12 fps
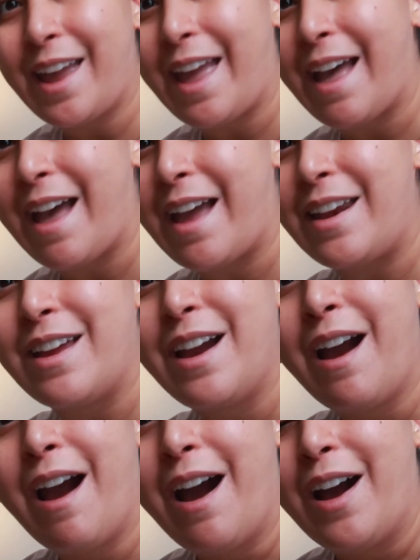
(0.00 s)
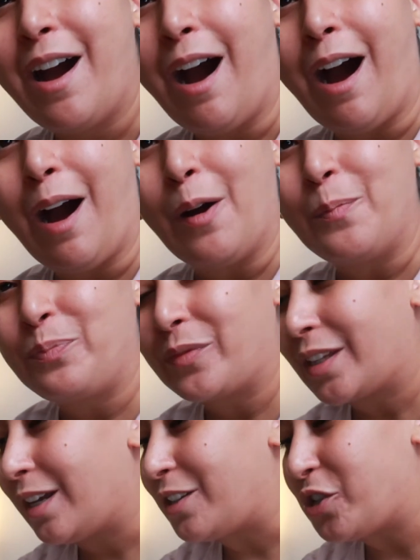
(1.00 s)
and
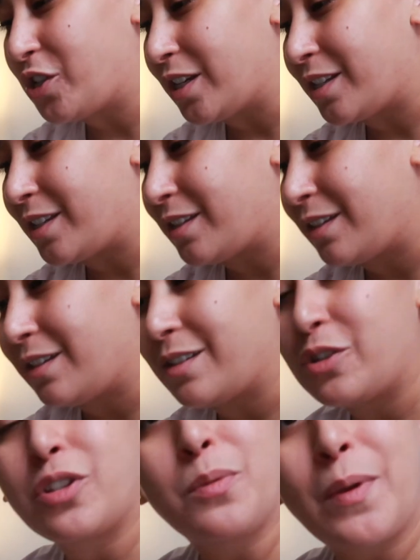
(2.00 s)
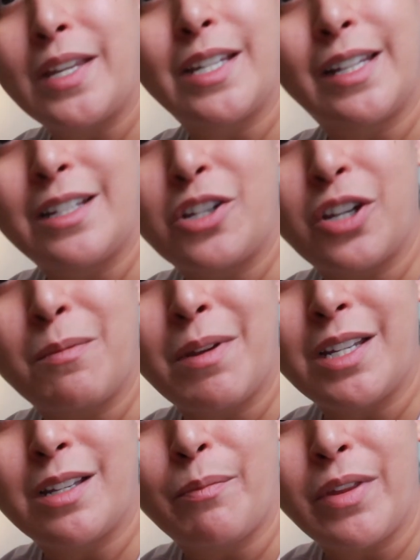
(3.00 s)
it's just amazing. Like, she can
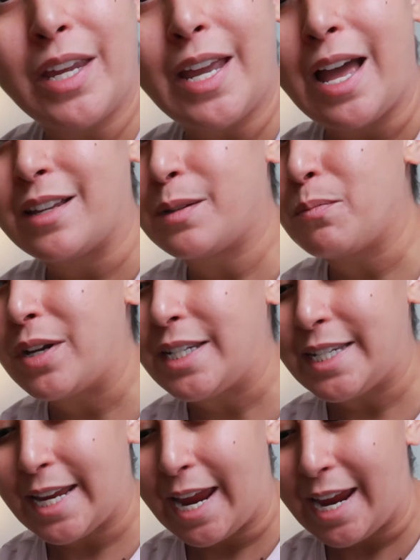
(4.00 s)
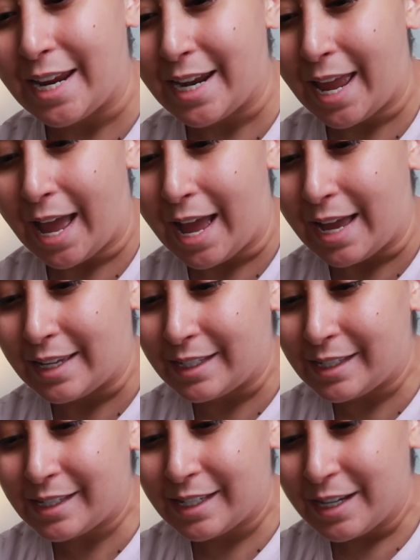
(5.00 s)
make something as mundane
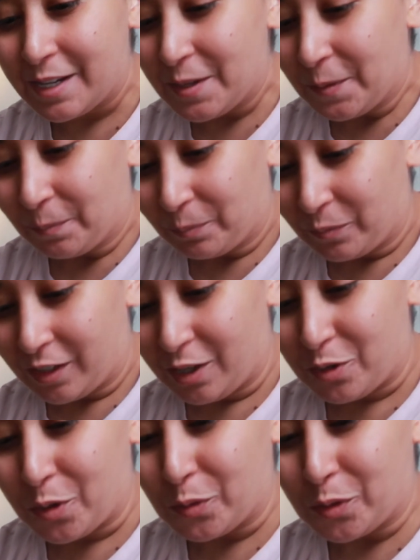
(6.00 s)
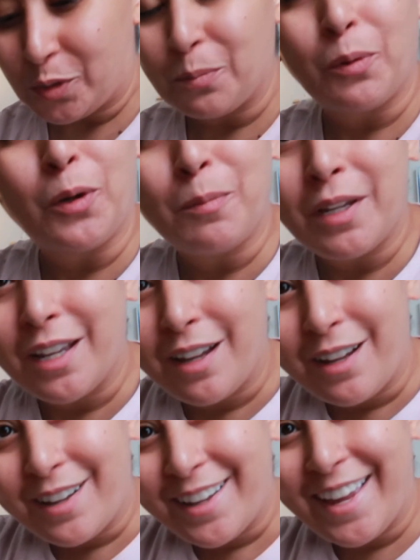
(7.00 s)
as, you know,
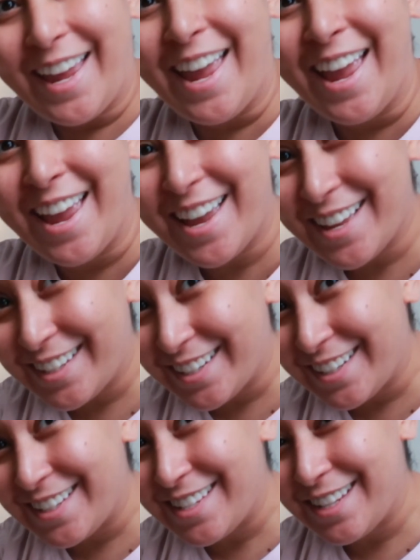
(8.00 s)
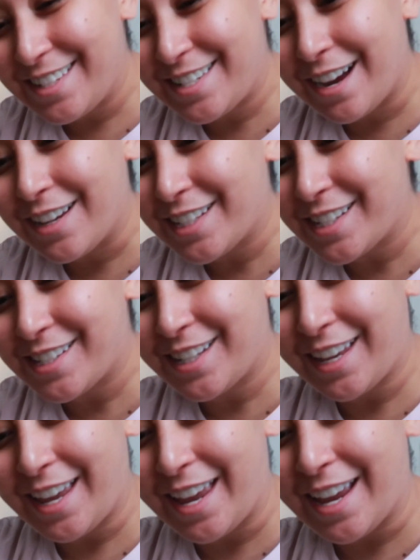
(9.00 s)
suburbia and
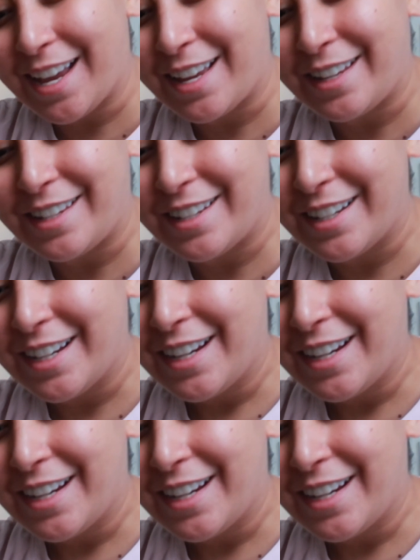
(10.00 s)
dusk and,